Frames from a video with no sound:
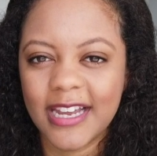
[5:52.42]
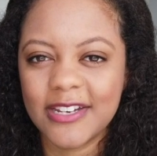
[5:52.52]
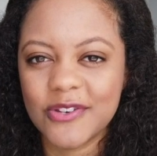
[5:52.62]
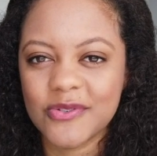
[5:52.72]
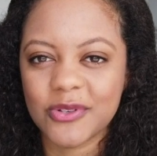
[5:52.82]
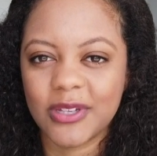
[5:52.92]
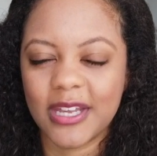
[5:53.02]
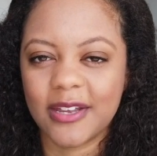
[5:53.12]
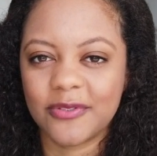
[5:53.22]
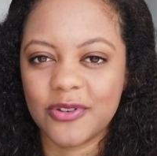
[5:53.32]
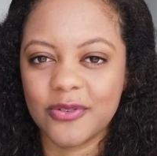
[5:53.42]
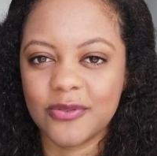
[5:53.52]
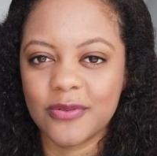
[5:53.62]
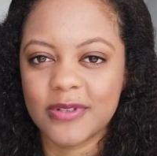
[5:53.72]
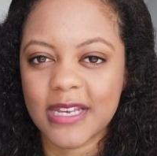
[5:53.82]
And usually if
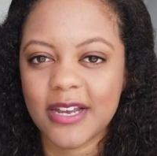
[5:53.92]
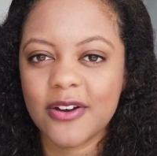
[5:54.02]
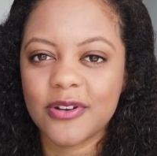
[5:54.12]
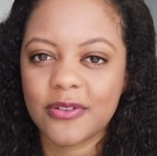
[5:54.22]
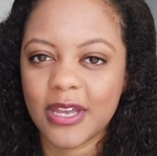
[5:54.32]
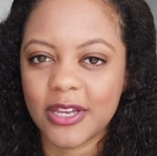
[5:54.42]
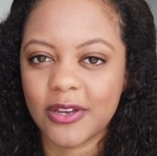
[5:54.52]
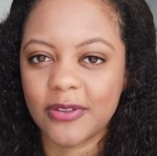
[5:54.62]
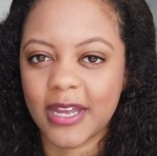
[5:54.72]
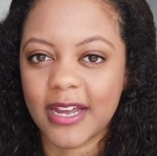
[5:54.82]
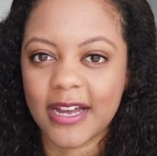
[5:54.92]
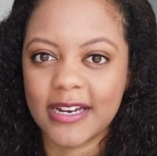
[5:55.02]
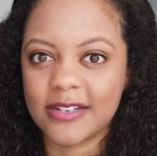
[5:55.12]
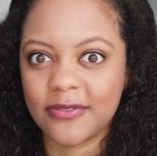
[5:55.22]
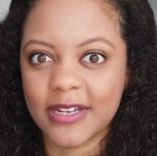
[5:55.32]
you say, oh, no, thank you, they get
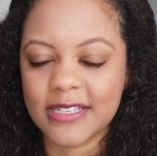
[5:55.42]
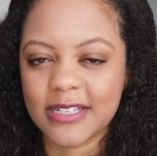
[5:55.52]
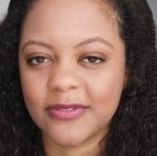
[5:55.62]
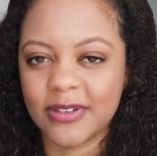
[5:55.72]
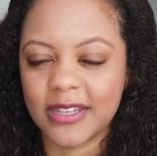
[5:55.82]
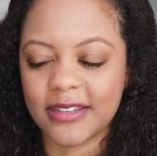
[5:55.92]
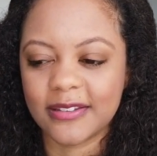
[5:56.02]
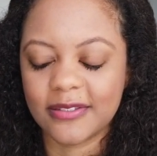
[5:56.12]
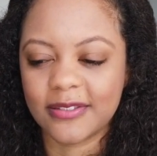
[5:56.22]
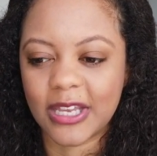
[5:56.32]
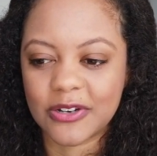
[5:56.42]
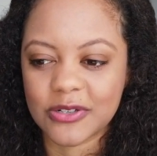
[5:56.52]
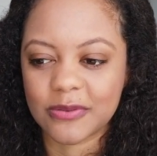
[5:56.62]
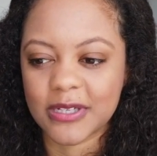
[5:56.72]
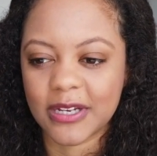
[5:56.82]
kind of defensive, and they
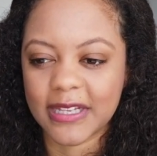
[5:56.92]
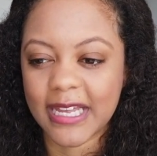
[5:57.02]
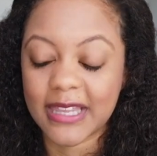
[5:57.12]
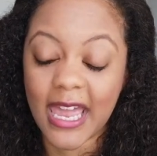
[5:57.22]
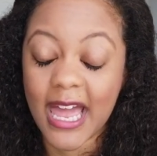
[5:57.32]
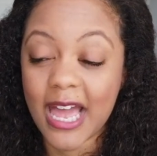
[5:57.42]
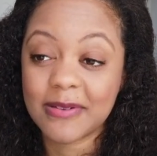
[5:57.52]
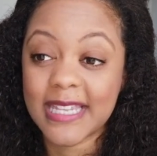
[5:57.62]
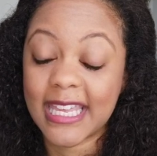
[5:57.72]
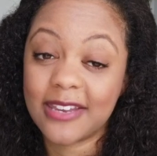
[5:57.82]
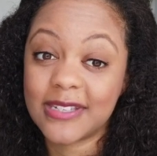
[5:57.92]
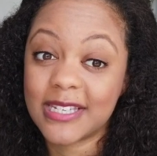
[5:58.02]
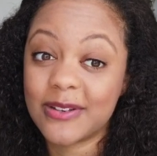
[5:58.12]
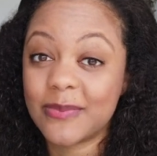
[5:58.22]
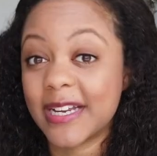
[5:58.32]
usually will tell you like, I was like you
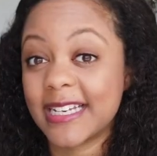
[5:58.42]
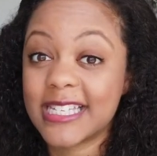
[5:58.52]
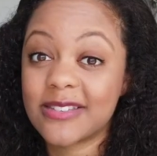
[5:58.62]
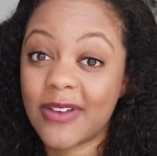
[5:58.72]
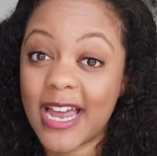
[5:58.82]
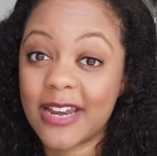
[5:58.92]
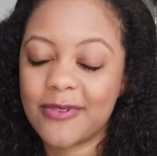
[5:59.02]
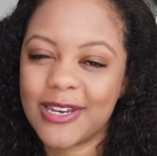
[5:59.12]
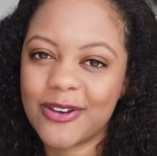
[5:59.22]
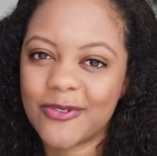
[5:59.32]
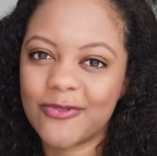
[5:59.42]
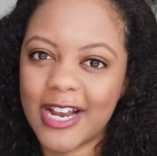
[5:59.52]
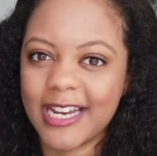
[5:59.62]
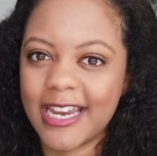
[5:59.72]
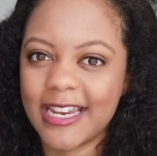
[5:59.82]
too, but it's fine. When you're
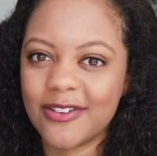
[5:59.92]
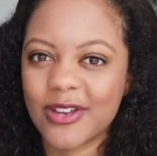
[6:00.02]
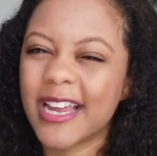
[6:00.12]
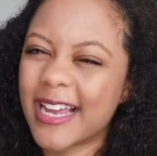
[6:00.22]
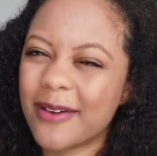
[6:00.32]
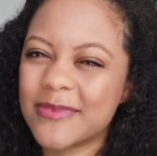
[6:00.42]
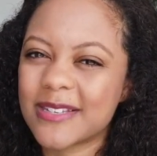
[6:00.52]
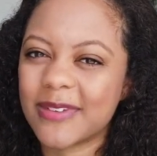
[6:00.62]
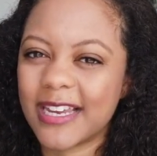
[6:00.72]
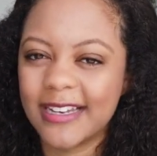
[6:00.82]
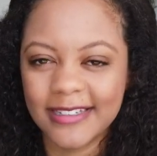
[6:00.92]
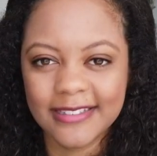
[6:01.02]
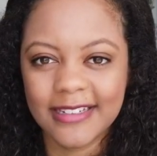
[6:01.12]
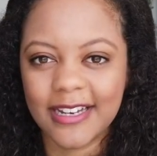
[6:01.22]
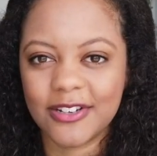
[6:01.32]
ready, you can come to me.
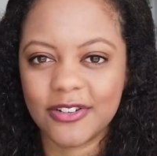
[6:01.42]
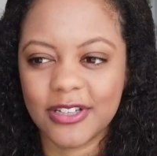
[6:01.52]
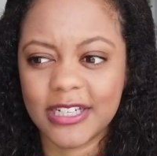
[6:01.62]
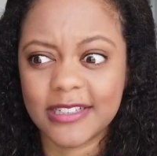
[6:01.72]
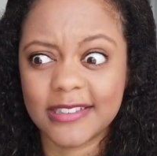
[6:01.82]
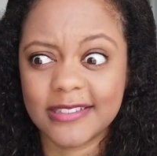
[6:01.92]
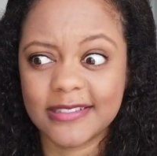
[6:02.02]
And you're like,